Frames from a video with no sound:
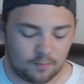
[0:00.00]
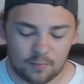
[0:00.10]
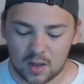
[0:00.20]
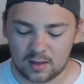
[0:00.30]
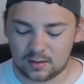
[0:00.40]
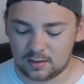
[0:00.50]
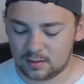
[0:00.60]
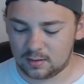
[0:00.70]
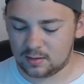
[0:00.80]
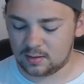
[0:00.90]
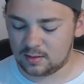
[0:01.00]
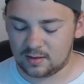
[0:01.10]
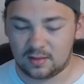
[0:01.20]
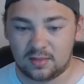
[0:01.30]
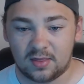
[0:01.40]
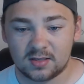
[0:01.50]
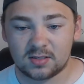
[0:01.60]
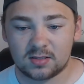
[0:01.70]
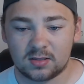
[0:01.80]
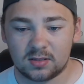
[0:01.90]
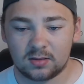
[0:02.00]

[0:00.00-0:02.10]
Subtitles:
but this